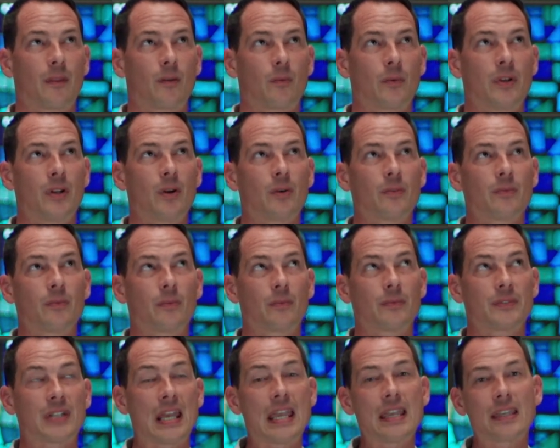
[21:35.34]
We don't
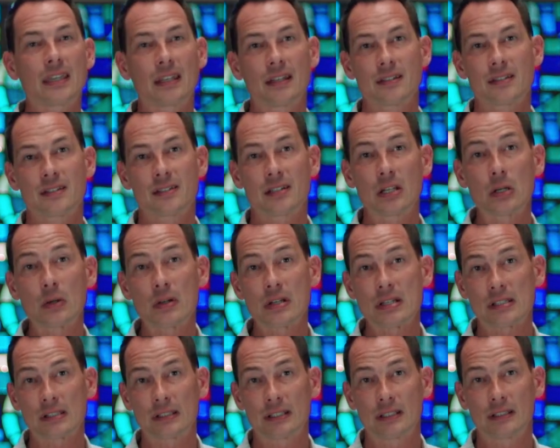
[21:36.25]
take it as
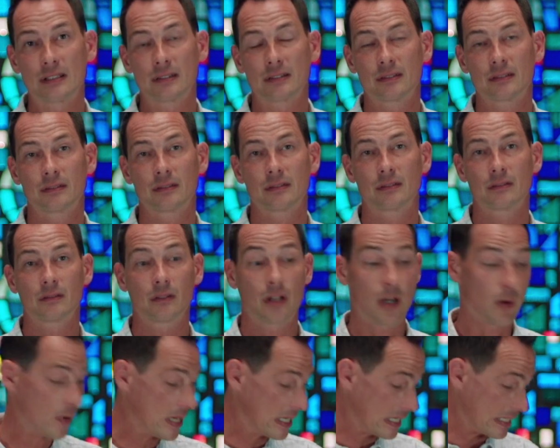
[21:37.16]
seriously.
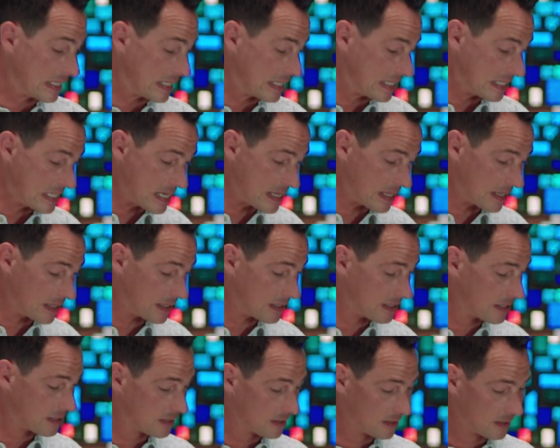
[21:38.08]
And we can see
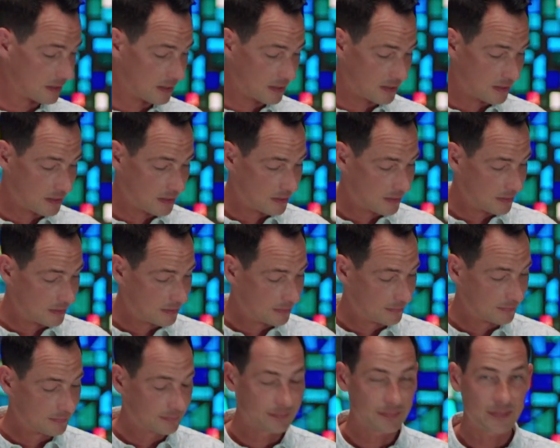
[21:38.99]
this
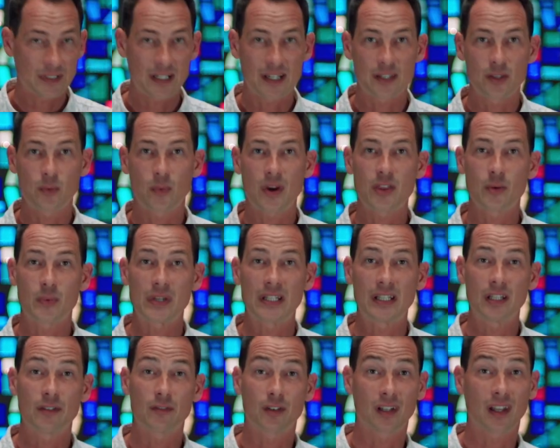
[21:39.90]
in the way that we
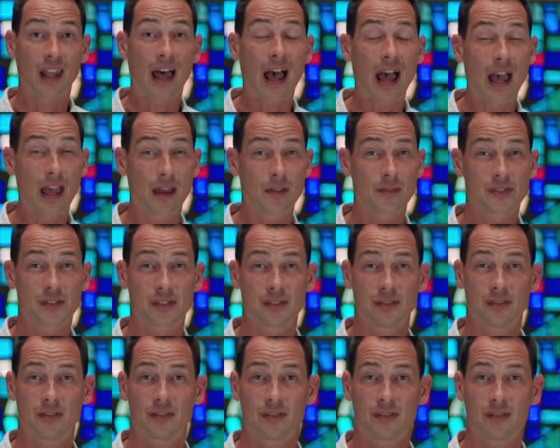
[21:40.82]
live our
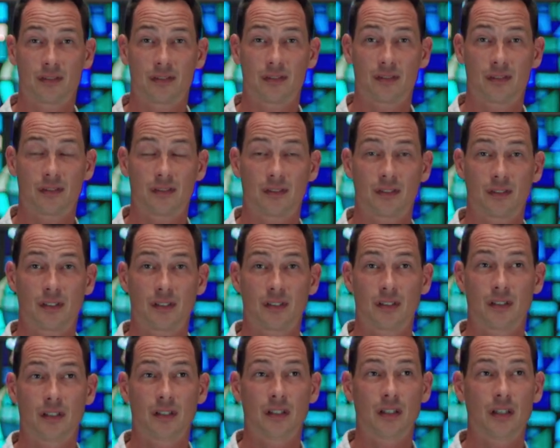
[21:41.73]
lives.
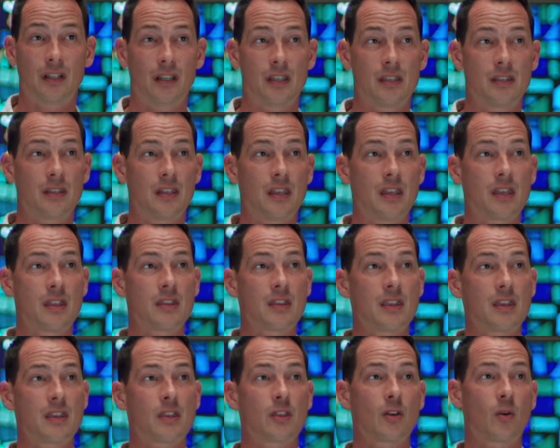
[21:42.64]

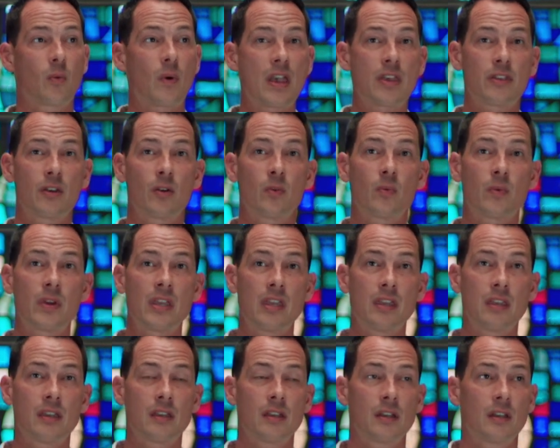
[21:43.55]
In the way that
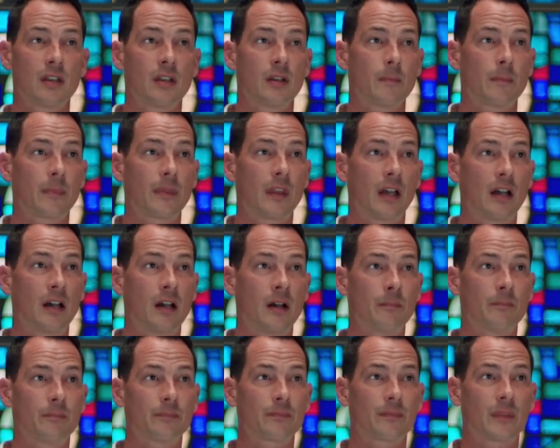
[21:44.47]
we,
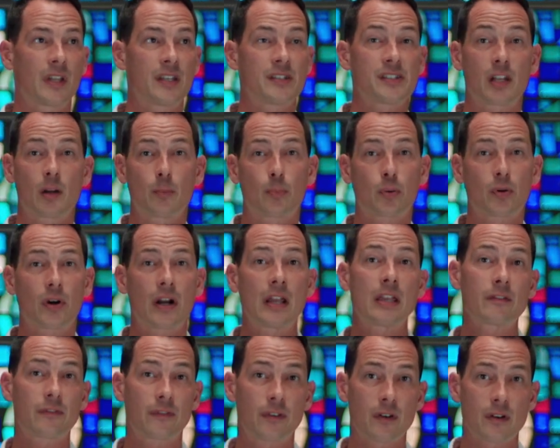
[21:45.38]
instead of
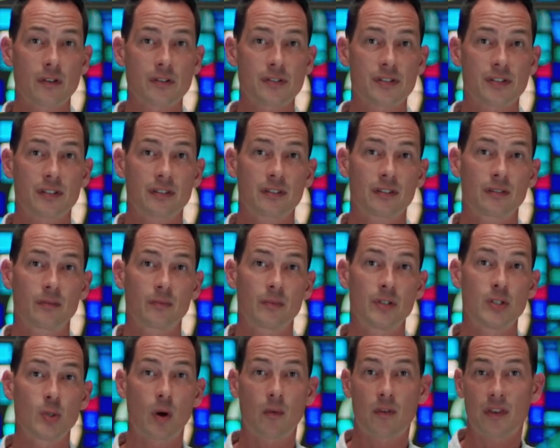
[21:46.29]
praying first,
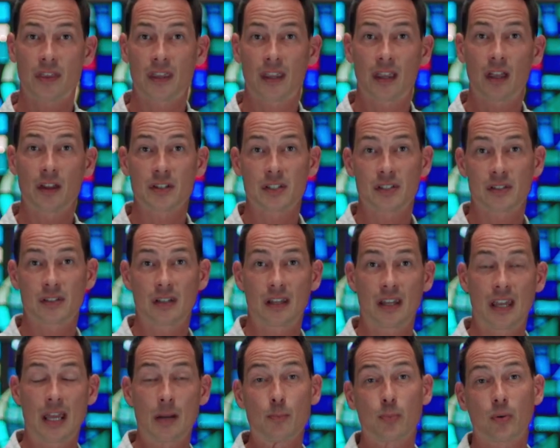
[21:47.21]
we do everything else
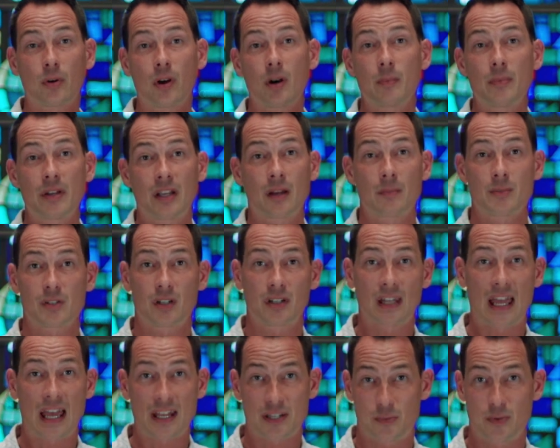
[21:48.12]
and prayer becomes our
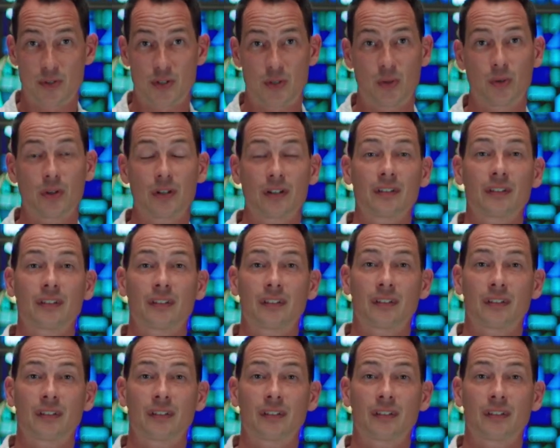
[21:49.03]
last resort.